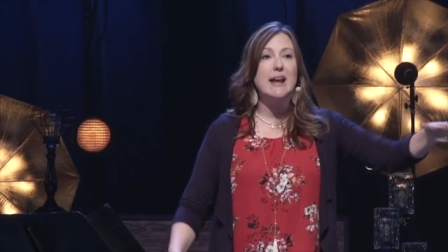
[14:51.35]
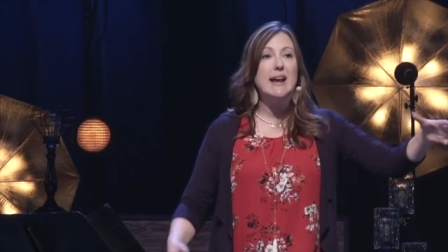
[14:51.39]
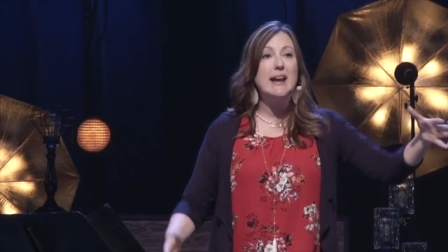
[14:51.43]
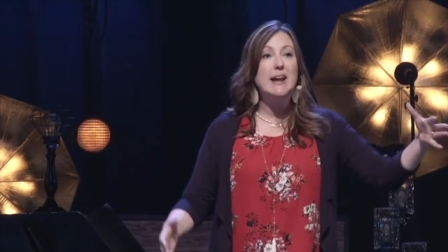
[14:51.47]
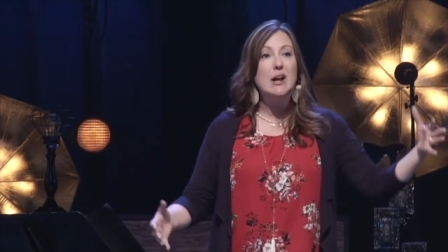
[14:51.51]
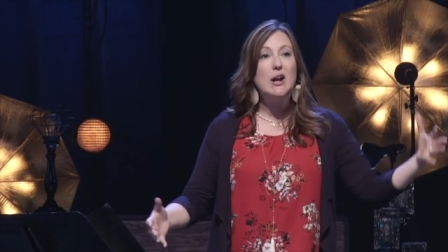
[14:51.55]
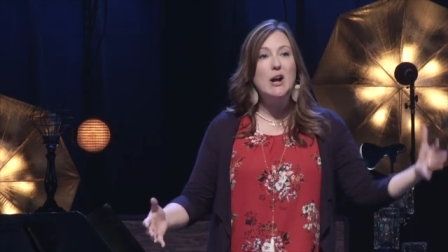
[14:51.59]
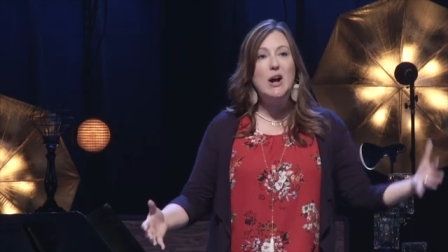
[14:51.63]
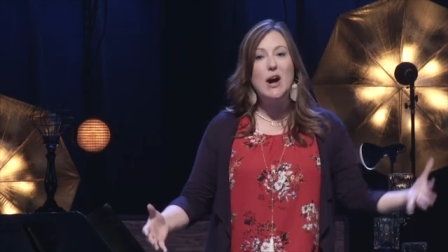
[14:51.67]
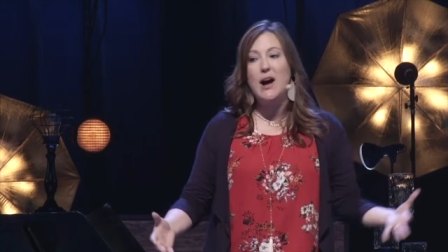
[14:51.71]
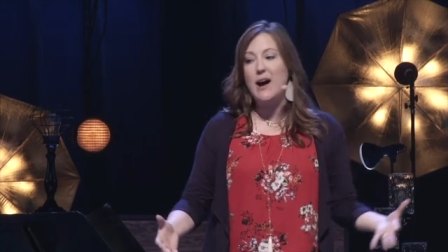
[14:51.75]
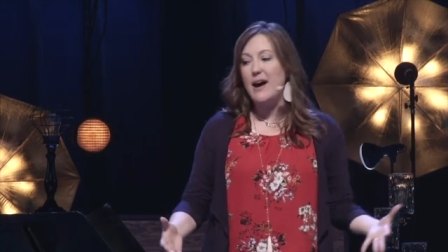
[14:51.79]

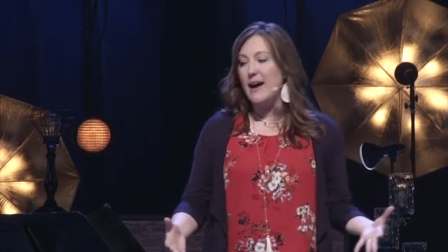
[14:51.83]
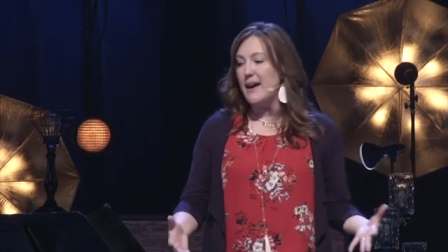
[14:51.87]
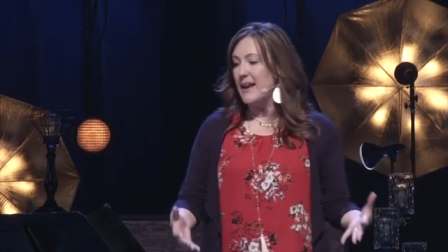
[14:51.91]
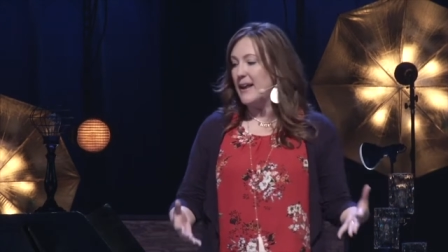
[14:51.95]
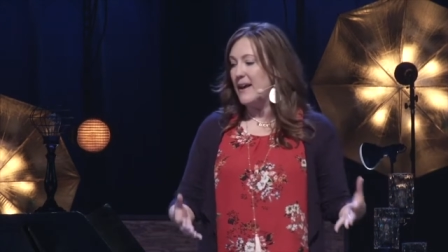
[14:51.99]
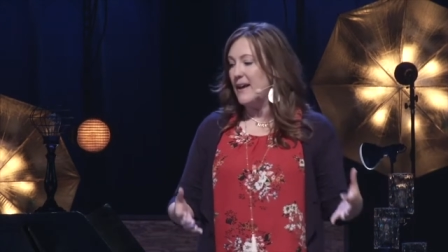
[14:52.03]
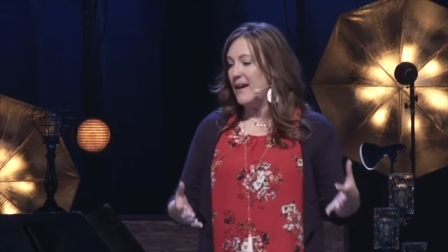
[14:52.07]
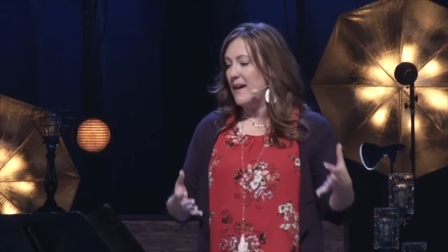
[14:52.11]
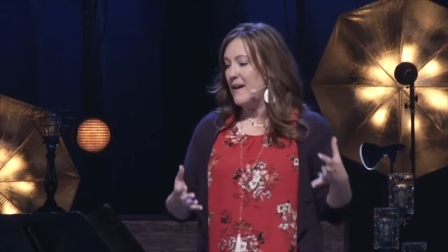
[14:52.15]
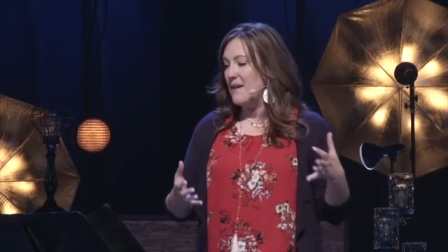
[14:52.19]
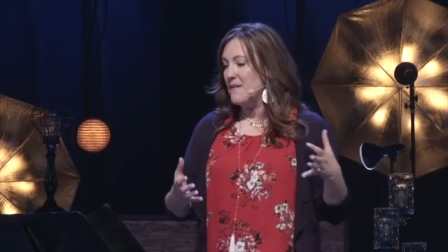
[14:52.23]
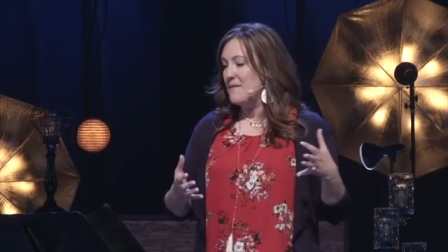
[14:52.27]
and God
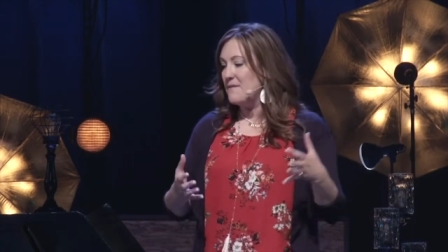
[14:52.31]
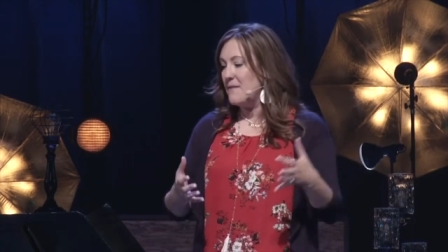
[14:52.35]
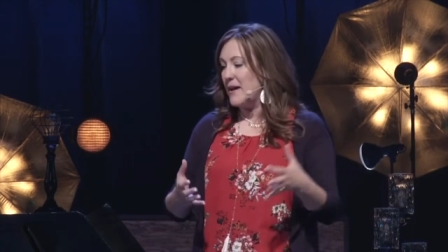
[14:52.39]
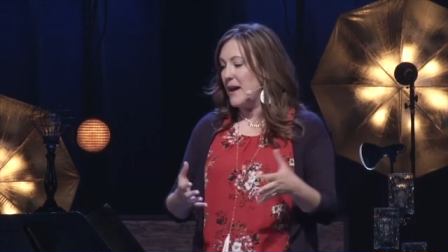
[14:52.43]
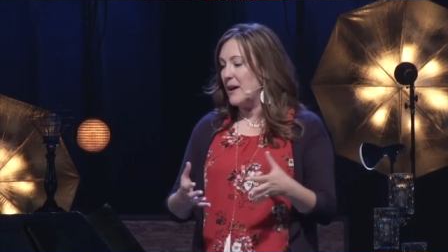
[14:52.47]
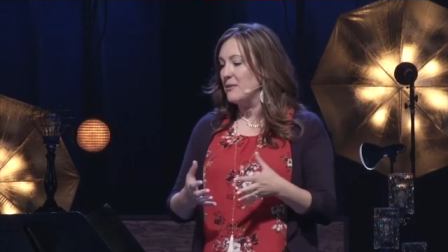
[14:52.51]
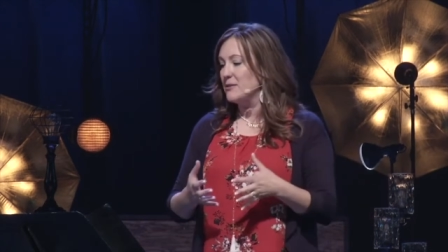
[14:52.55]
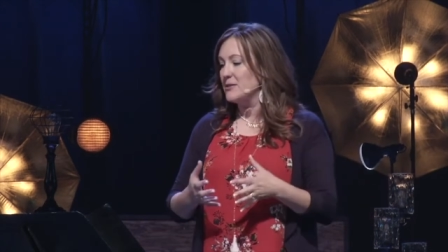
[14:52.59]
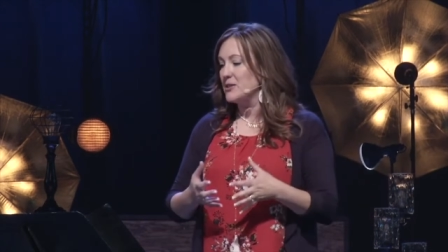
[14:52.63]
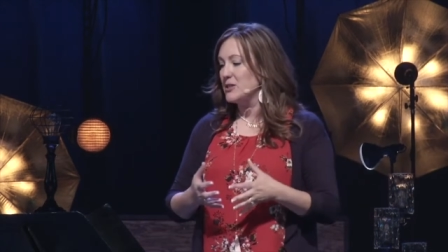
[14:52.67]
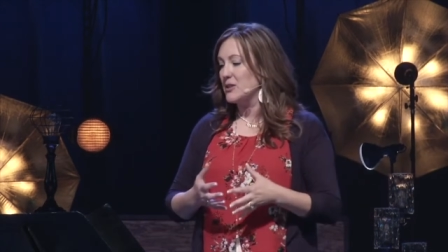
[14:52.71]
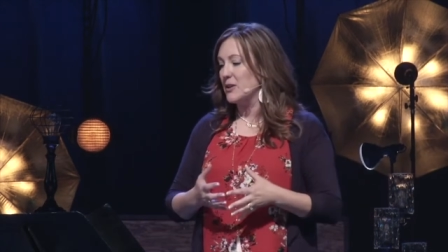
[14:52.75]

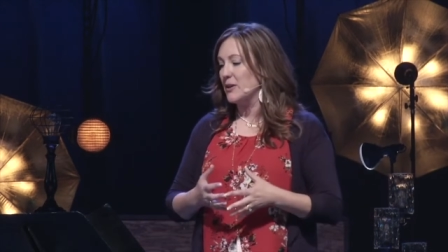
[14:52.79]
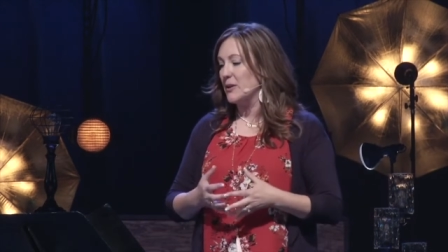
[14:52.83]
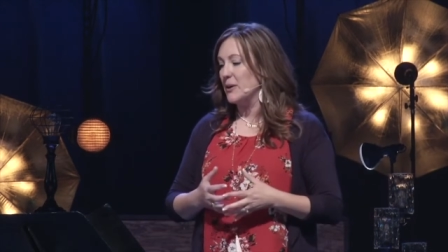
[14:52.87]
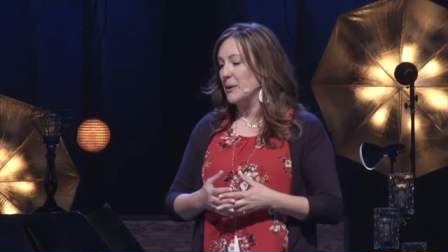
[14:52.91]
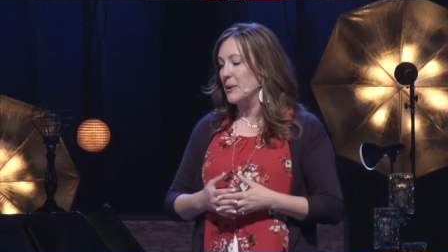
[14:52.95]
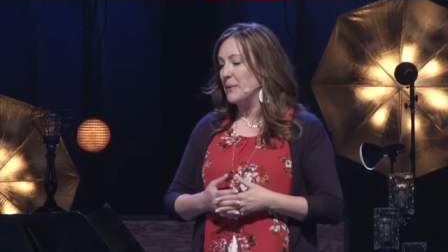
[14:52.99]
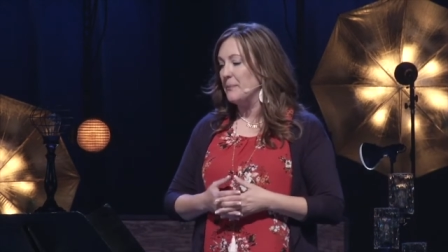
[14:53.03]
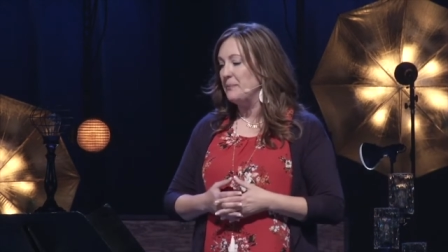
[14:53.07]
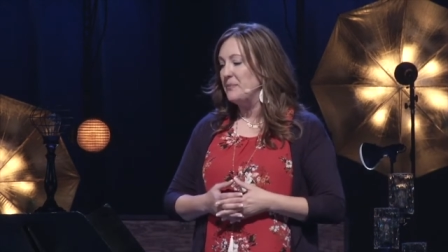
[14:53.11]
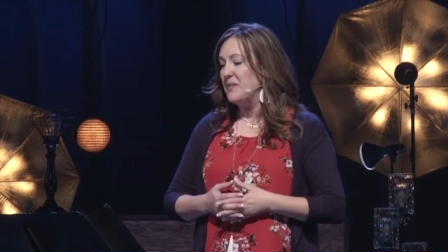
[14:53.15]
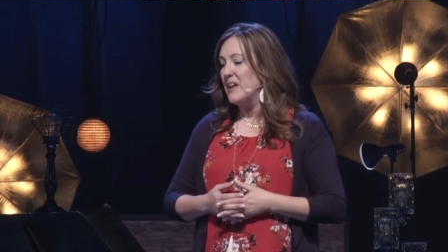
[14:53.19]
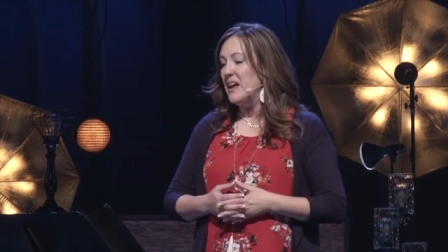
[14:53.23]
found
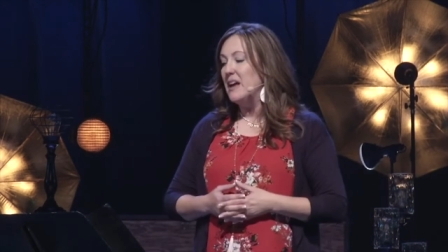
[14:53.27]
her.